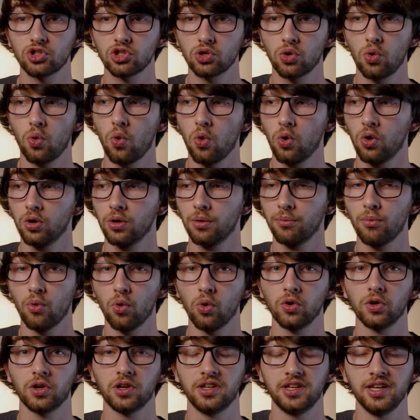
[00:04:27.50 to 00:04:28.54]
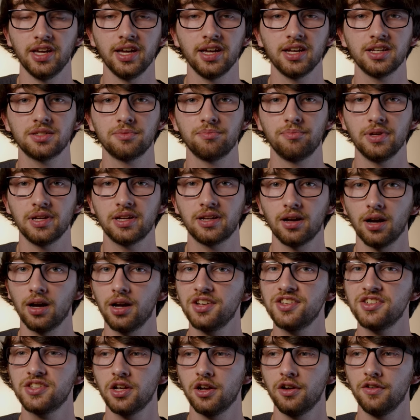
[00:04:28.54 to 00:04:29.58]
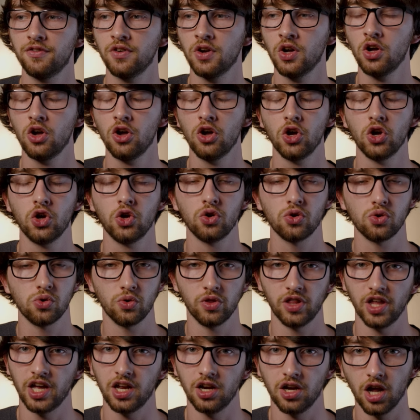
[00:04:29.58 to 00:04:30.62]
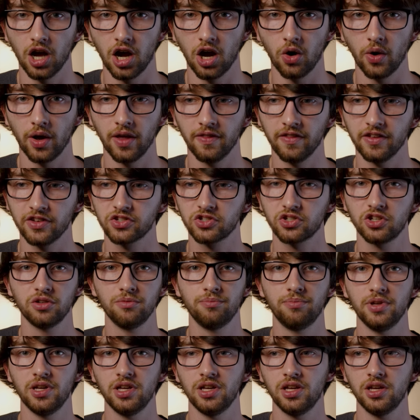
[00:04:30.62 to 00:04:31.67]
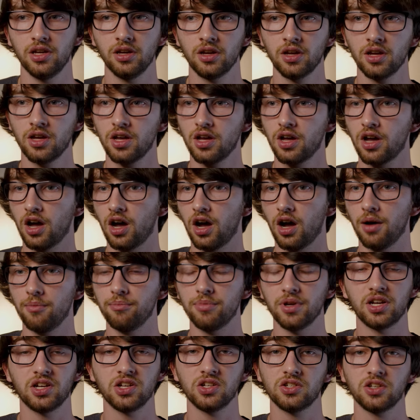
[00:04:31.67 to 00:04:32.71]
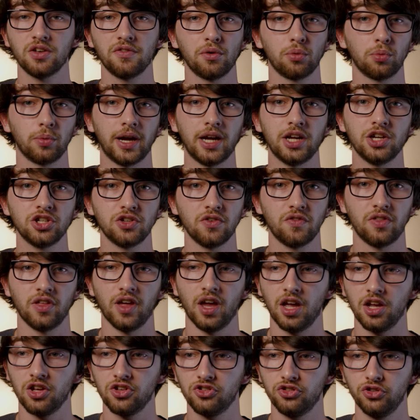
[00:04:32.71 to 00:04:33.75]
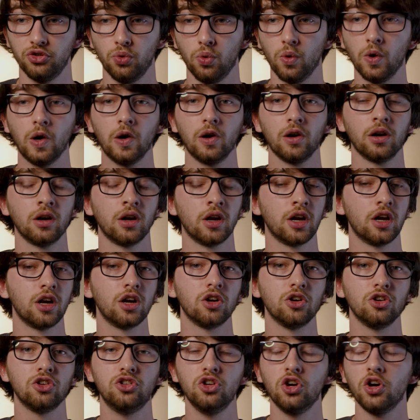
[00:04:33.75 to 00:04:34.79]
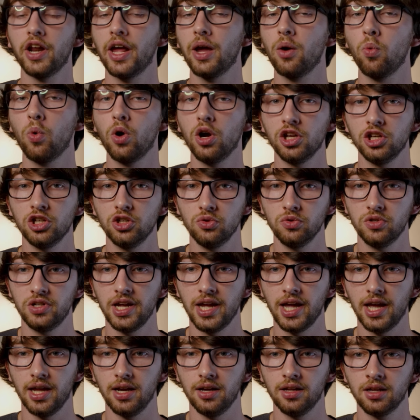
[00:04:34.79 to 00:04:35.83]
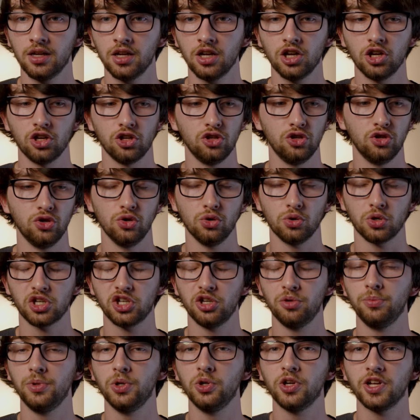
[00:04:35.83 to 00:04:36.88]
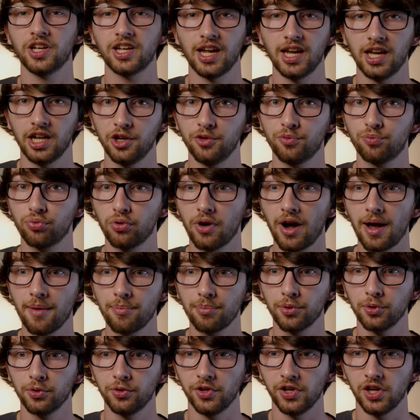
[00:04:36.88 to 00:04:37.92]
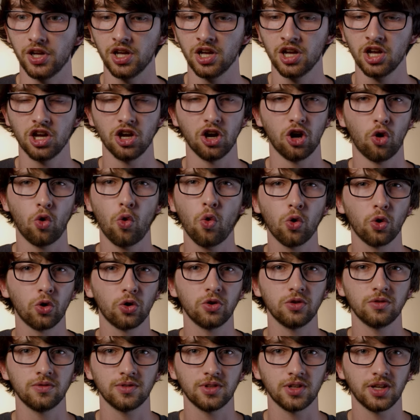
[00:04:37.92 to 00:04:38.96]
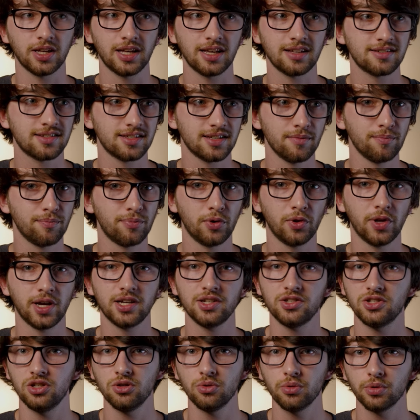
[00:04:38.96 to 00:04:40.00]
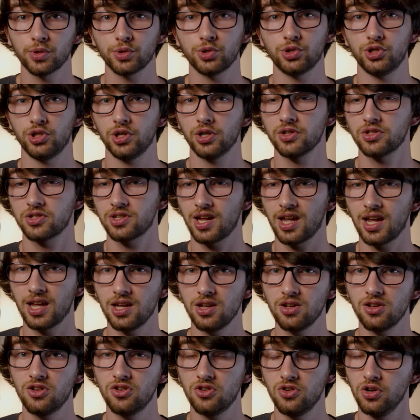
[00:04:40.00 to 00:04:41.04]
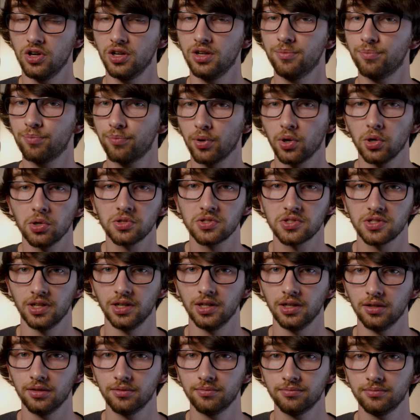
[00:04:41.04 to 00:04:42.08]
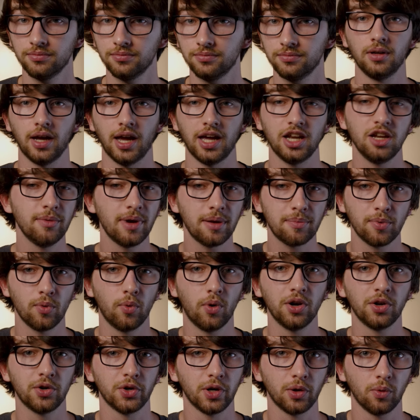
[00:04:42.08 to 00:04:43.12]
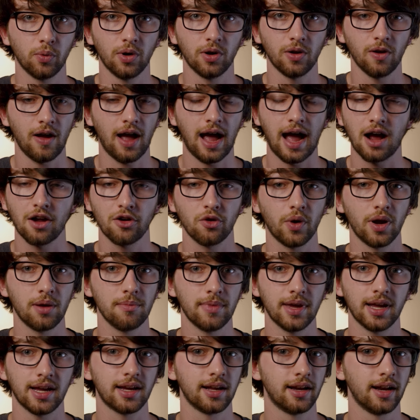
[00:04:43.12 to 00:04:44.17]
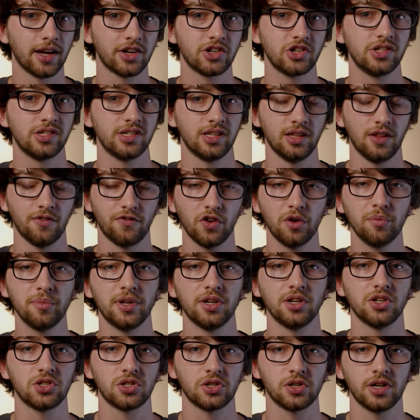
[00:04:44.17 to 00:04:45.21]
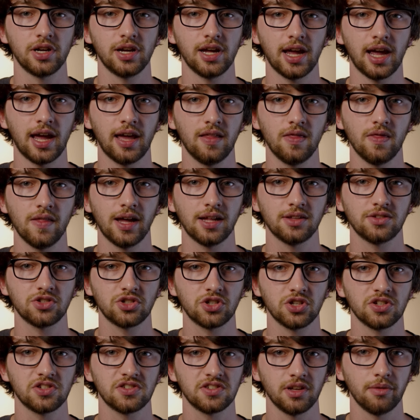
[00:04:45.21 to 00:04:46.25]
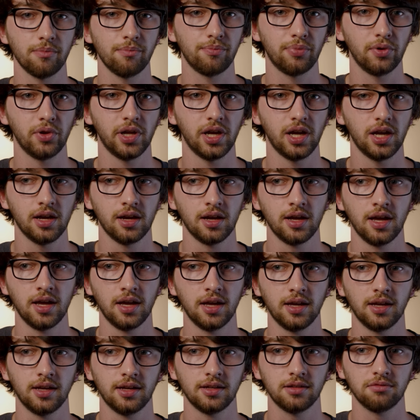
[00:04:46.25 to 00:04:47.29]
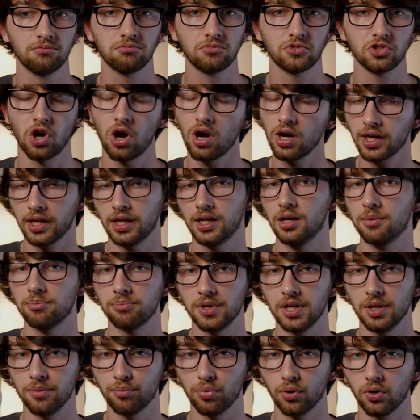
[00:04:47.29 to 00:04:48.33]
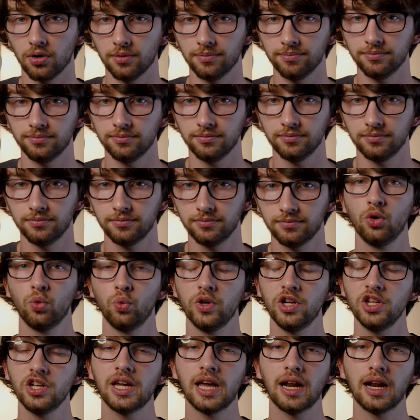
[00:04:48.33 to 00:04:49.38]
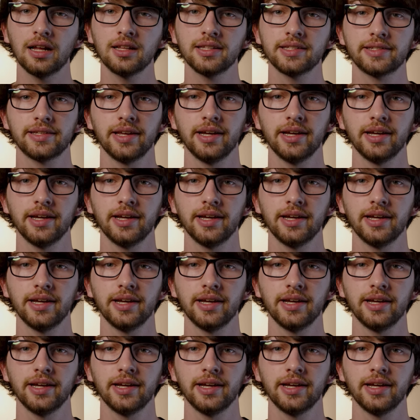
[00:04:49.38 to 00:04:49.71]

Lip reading: score more gigs because of who they know, and this could be because of a range of things. You were good at what you did, you communicated properly, or as simple as you were just a good person. And you might be wondering, well, how do I make connections in the film industry? And that's just simply talking to people. When you get on